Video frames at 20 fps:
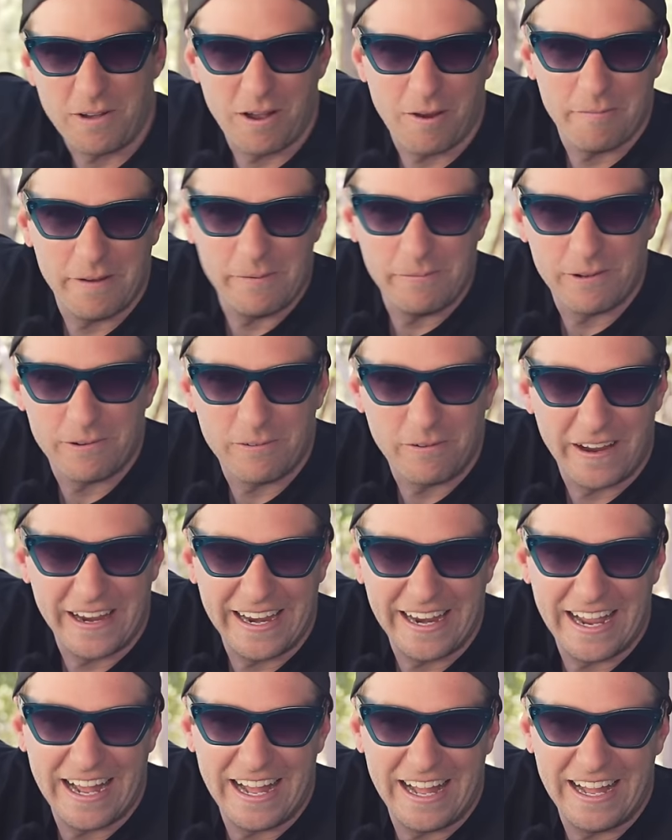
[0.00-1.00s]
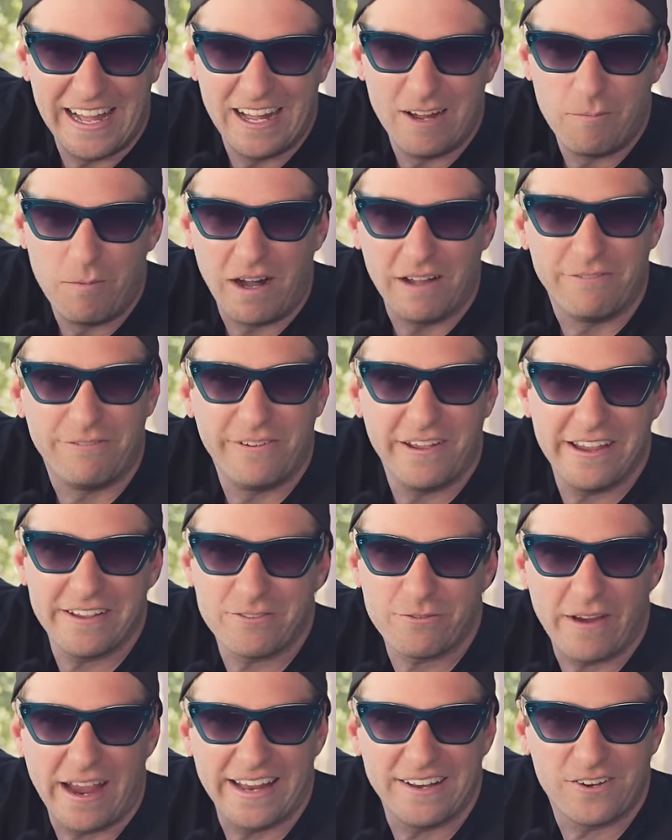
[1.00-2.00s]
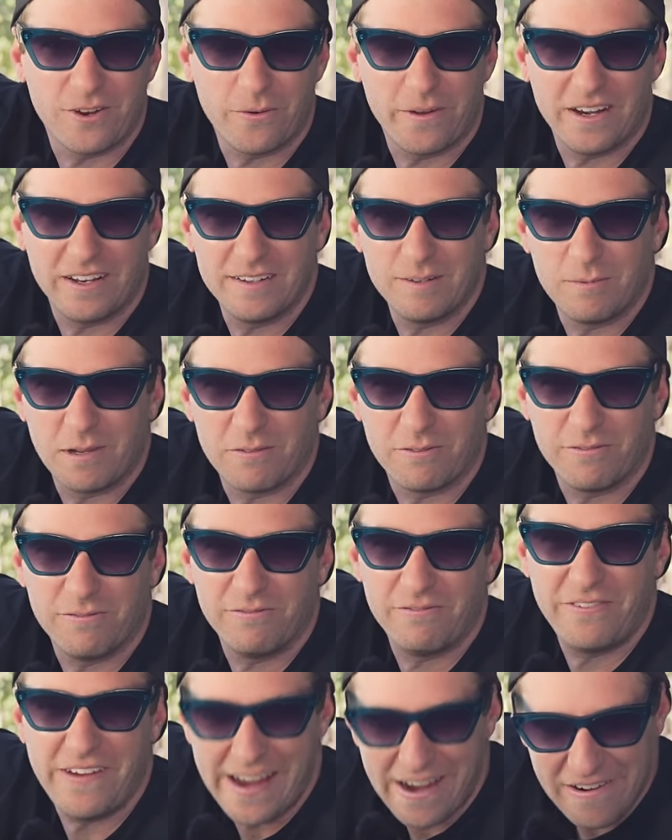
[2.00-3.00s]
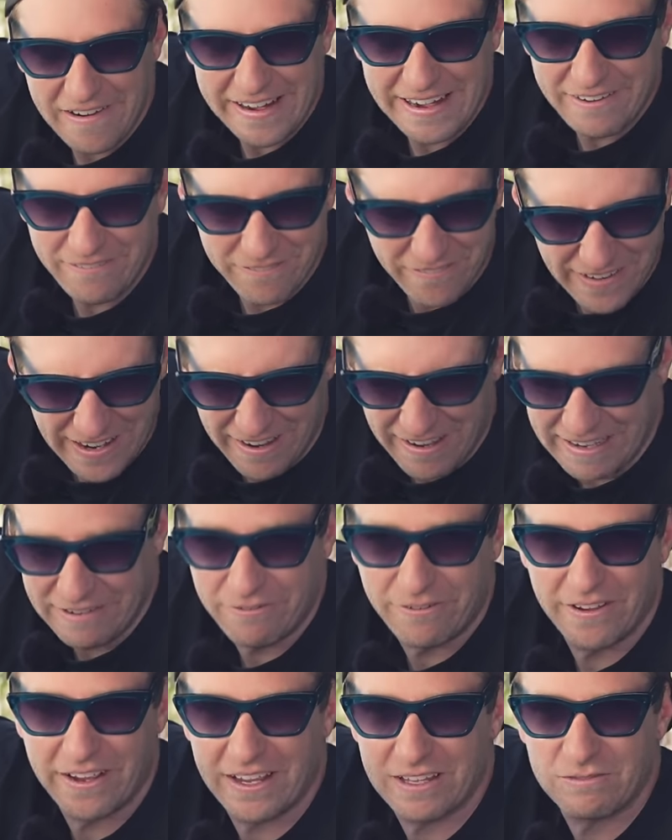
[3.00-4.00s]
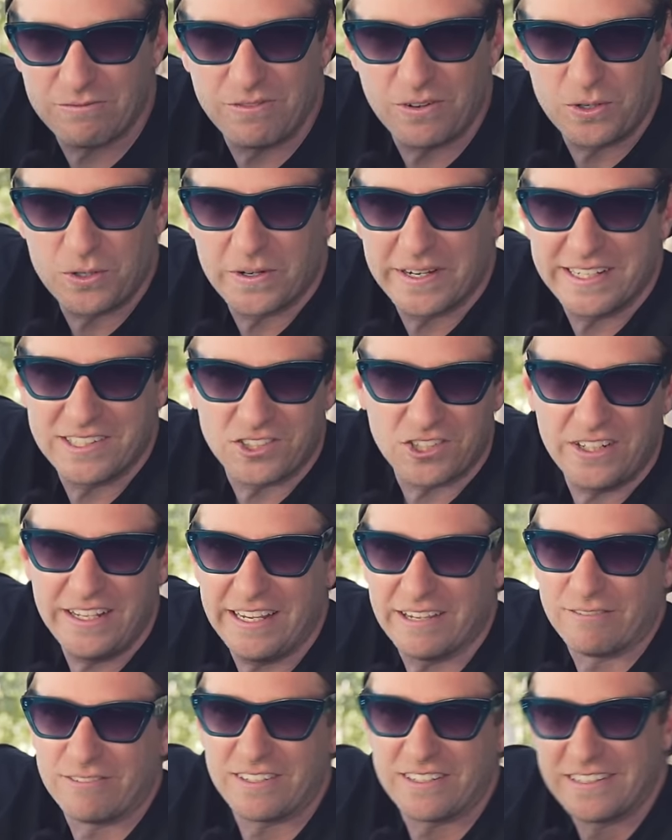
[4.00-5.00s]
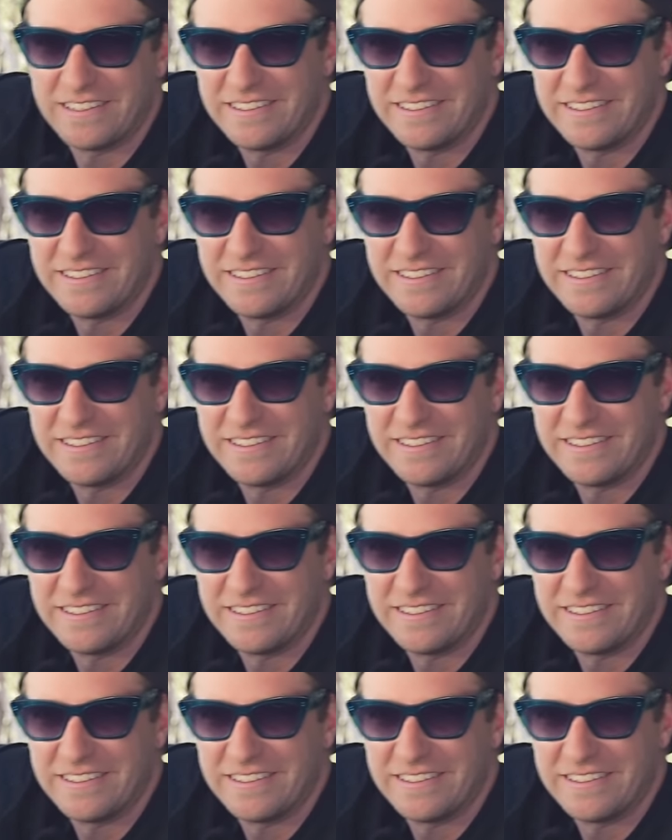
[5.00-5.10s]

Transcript: might remember the, uh, my first Ranger when I did my very, very first four inch lift.